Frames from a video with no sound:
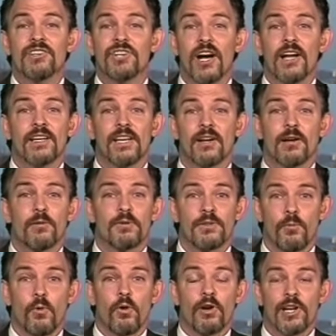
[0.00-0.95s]
John Kerry
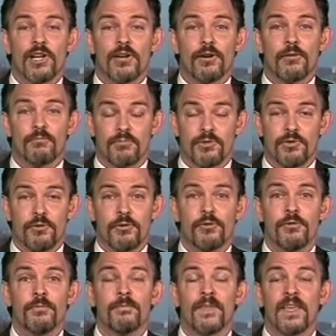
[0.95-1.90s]
was a war hero.
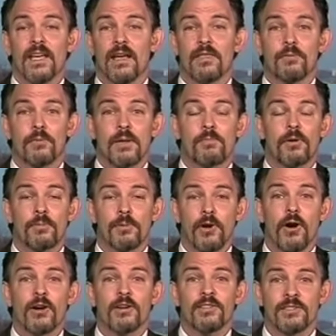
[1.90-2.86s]
True. He had three
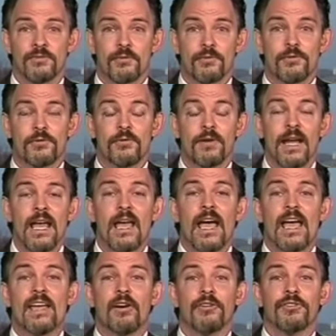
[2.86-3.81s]
Purple Hearts. True.
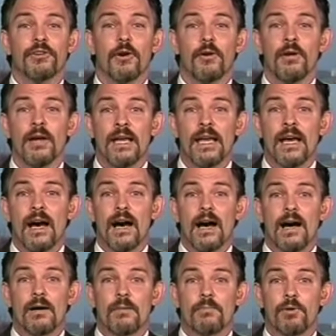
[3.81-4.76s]
He also
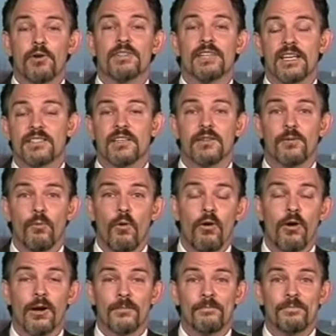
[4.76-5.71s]
uh, protested the
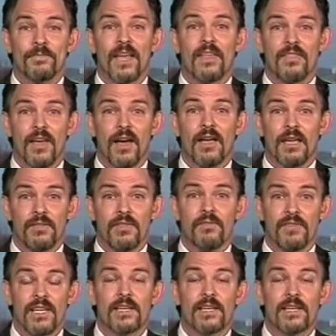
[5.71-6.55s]
war, the, the